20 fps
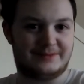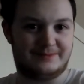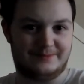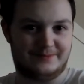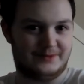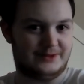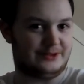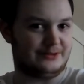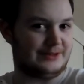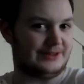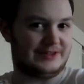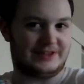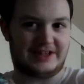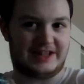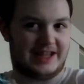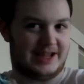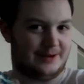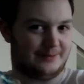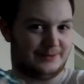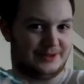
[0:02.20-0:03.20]
welcome. Which
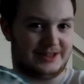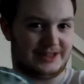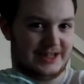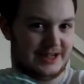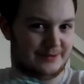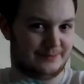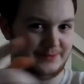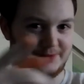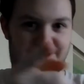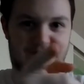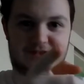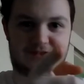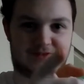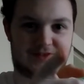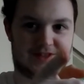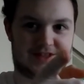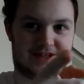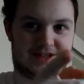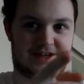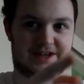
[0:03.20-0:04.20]
is the camera?
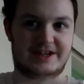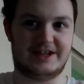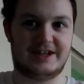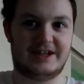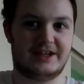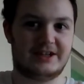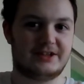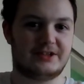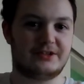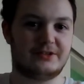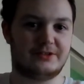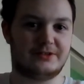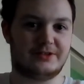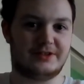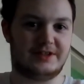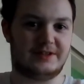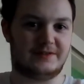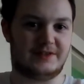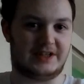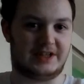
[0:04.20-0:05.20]
Camera's over there.
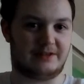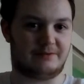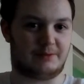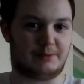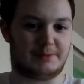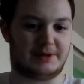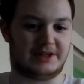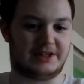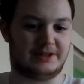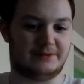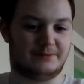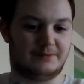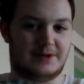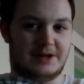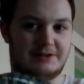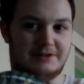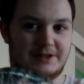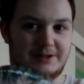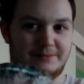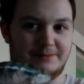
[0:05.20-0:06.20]
Good evening, everybody,
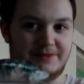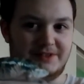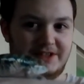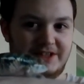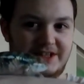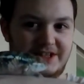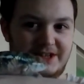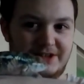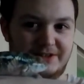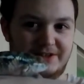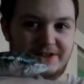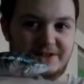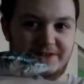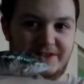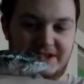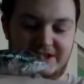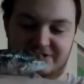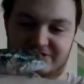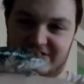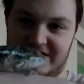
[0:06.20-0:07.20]
and welcome to the
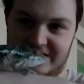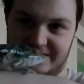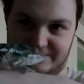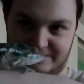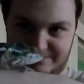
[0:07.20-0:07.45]
OniOfTaint